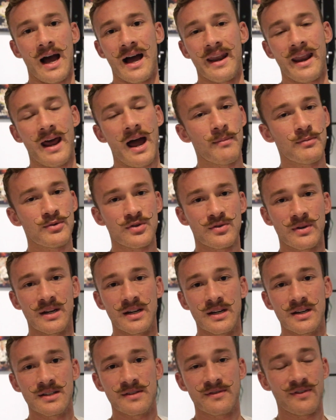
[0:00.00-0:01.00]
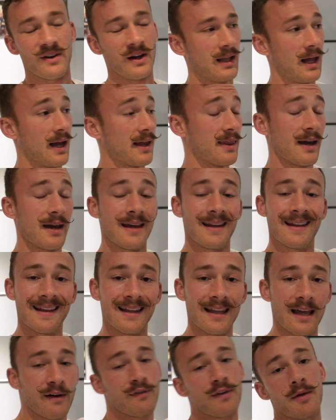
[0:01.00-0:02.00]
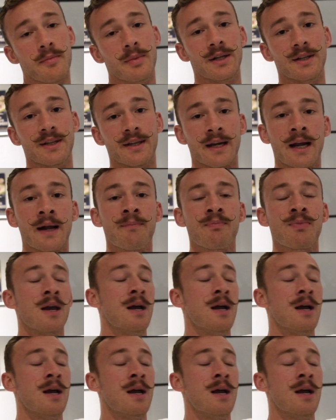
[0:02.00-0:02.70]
and hamstrings felt like they had left the building.